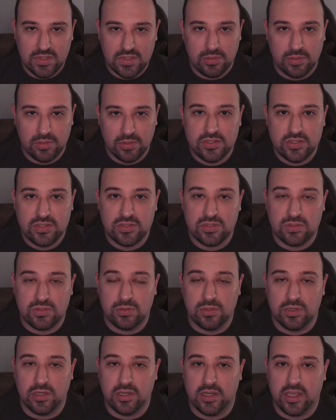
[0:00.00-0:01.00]
you get a
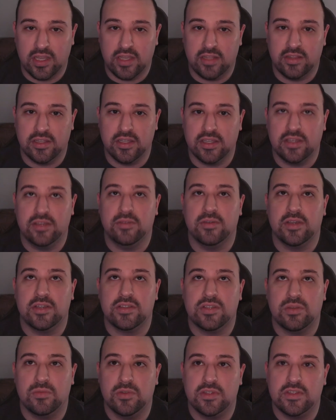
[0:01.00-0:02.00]
sword and like you get
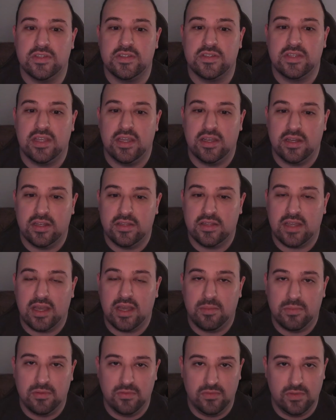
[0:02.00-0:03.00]
someone to stand on
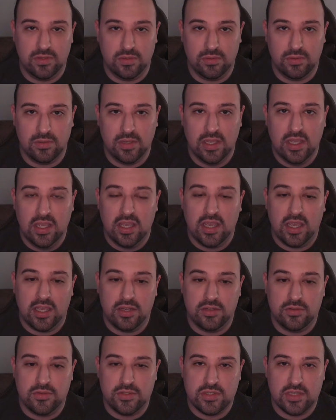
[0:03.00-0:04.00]
top of you,
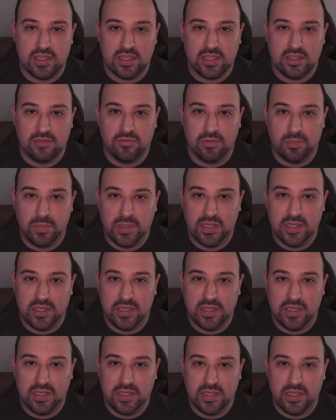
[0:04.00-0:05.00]
and you just like
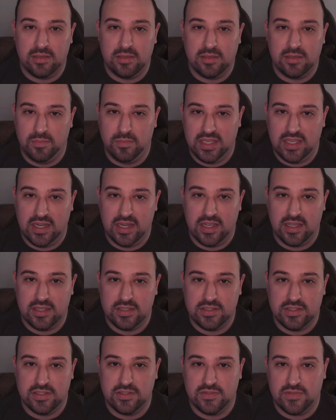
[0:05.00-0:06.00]
repeatedly hit B and
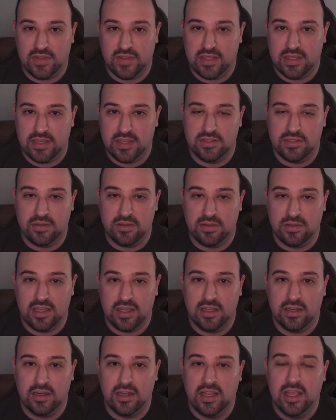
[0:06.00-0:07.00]
X as fast as you
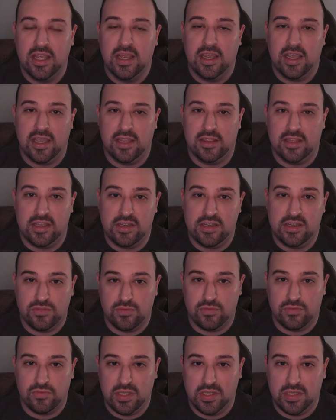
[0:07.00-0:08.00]
can, and they just
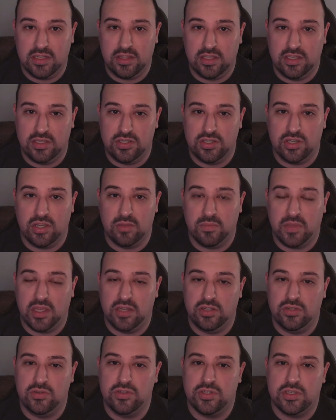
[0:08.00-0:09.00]
repeatedly jump,
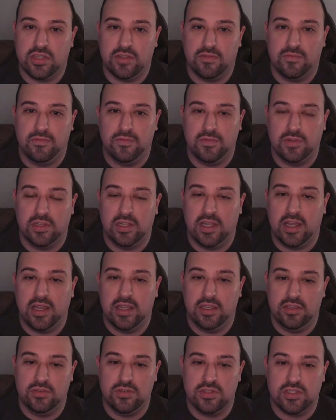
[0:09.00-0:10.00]
and you just like fly.
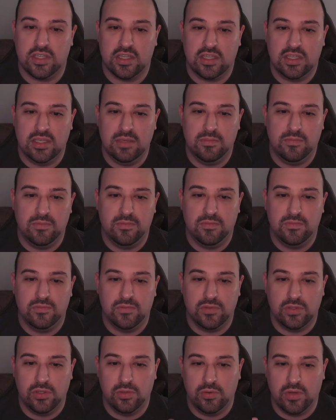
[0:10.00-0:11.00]
You just like keep
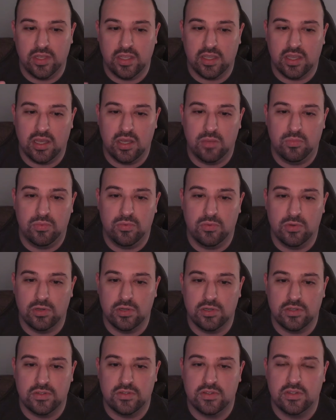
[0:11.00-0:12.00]
floating
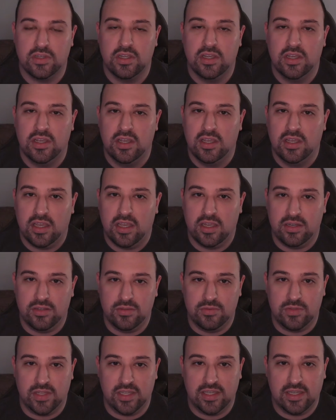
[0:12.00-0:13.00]
upwards, and
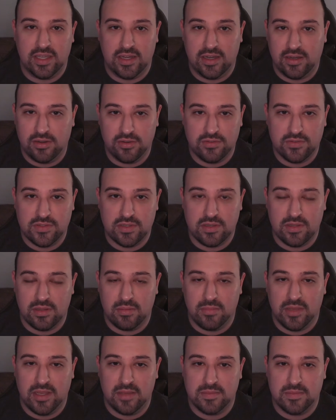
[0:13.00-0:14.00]
you like get out of some of the
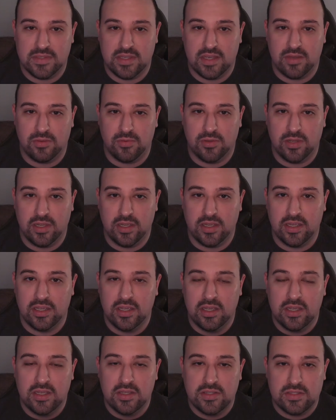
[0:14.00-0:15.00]
maps that way.
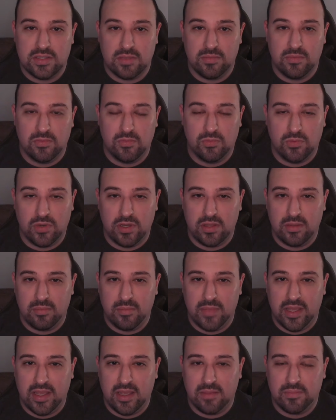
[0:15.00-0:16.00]
One of the
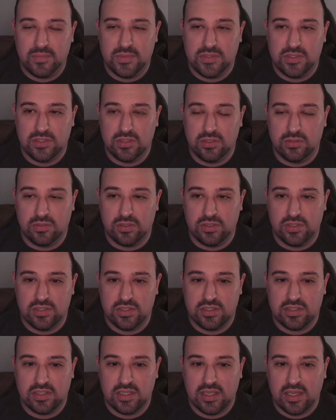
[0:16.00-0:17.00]
maps you could
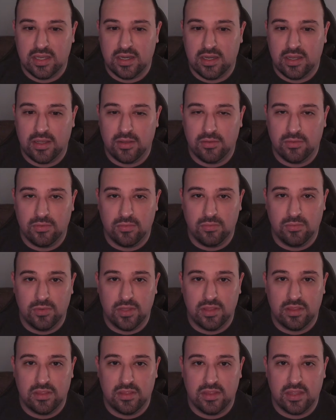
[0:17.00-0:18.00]
just get out
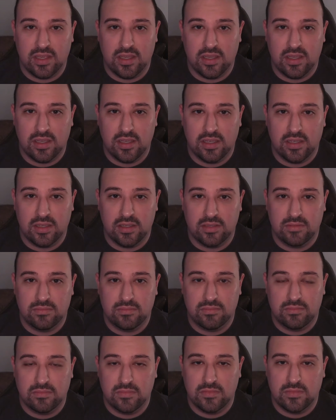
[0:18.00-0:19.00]
with a
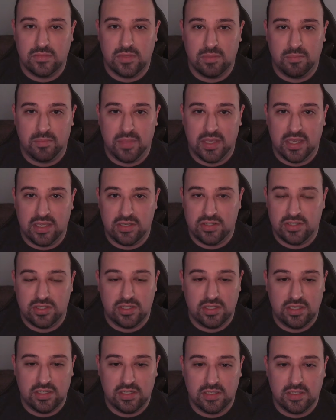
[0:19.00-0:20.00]

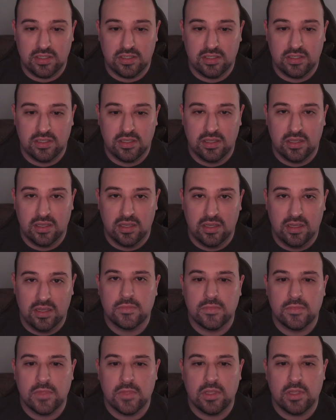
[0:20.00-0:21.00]
Banshee
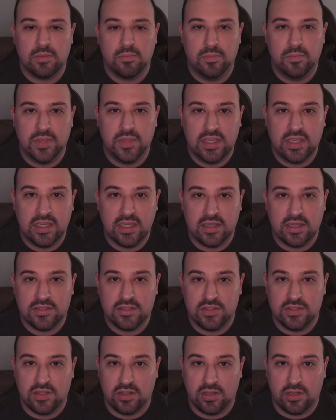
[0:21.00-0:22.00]

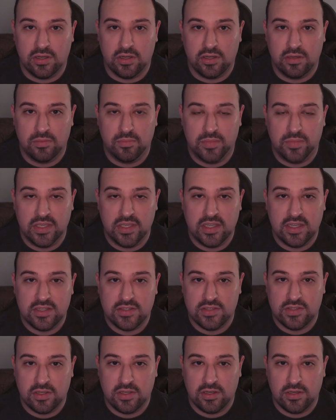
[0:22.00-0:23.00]
BXR.
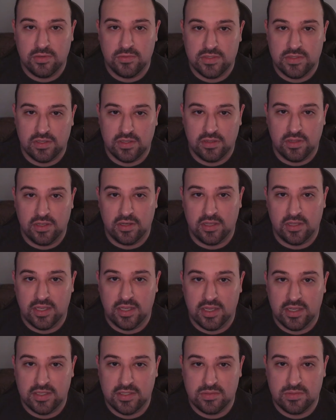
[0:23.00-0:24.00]
BXR was a little
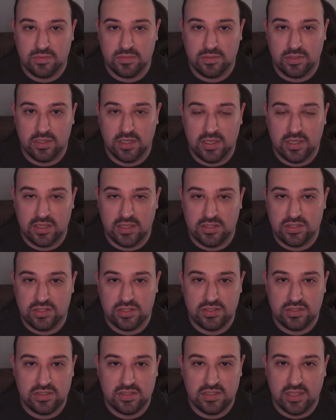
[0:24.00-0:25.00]
exploit. It's
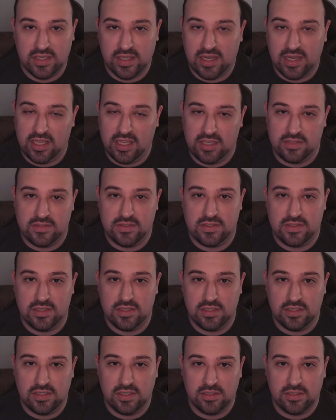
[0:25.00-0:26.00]
just like an
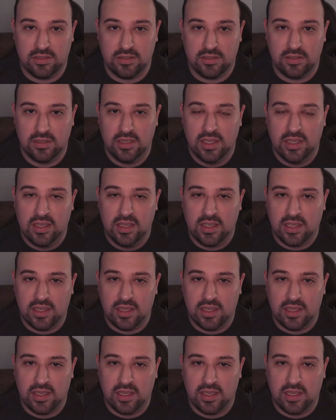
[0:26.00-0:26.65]
instant kill,